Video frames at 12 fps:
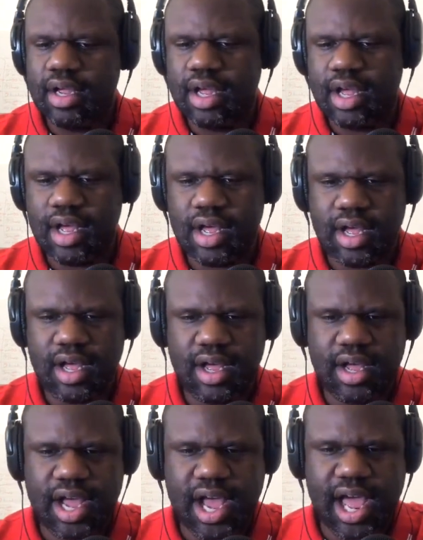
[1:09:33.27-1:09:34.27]

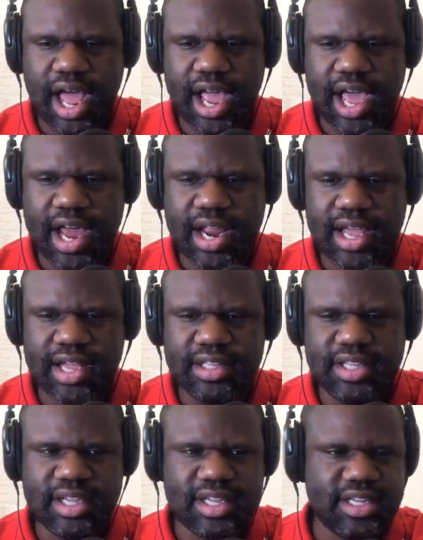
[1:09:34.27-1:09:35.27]
Uh, I, I, gotta
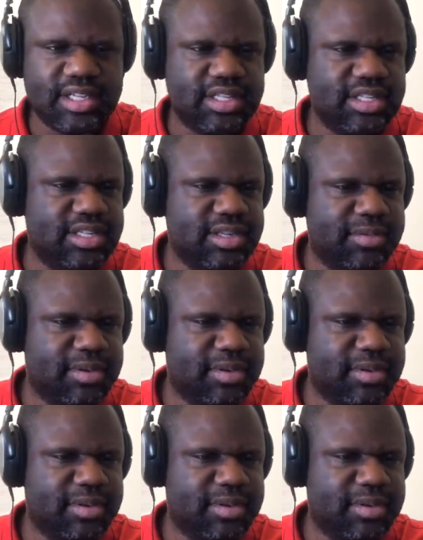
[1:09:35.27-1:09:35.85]
uh, uh,